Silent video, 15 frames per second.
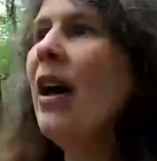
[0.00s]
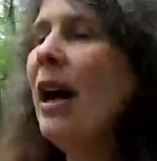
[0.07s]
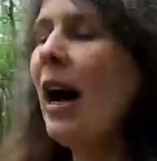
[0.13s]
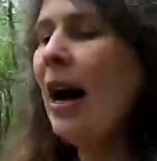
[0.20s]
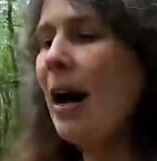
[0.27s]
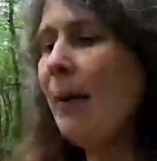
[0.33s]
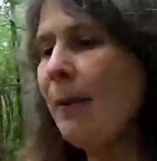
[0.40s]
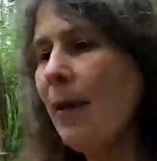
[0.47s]

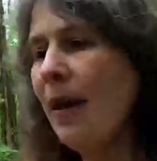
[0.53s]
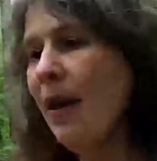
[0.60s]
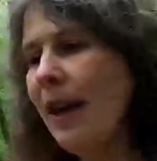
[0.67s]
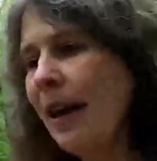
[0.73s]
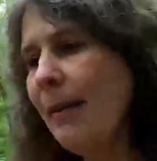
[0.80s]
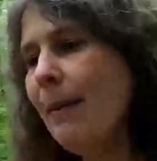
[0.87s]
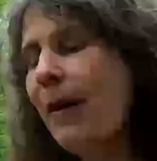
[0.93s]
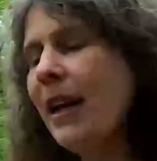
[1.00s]

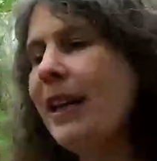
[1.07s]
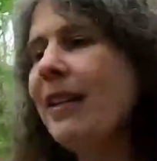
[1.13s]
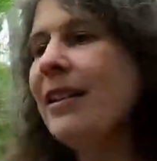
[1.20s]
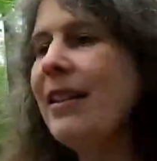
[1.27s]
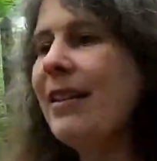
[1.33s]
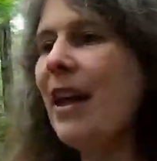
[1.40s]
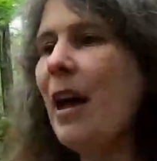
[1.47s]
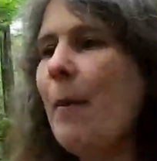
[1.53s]
It
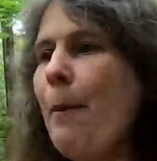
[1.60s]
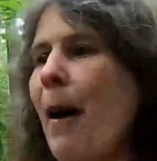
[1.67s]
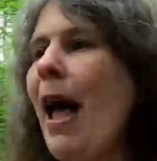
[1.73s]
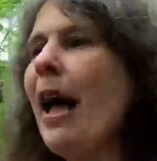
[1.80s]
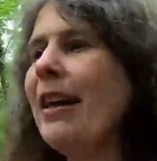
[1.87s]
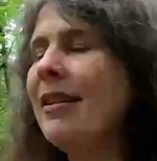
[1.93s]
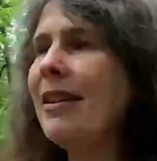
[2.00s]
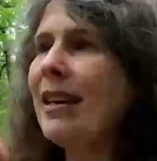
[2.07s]
means that a
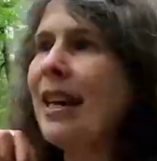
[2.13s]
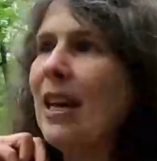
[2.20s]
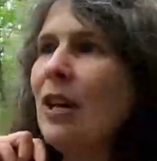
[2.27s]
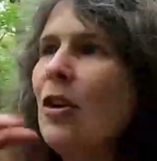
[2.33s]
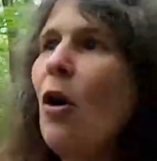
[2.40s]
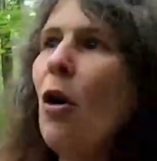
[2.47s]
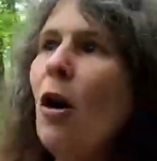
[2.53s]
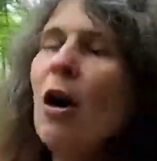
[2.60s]
pest
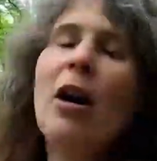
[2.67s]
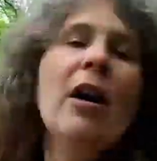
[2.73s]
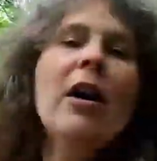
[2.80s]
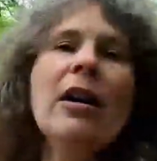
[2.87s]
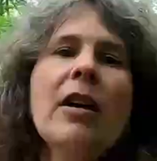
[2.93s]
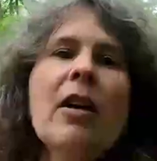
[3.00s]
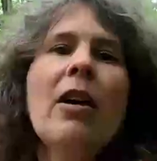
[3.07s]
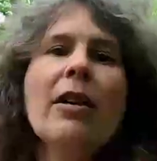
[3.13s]
cannot
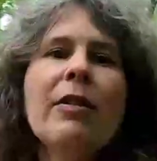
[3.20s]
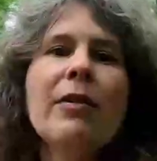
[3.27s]
kind of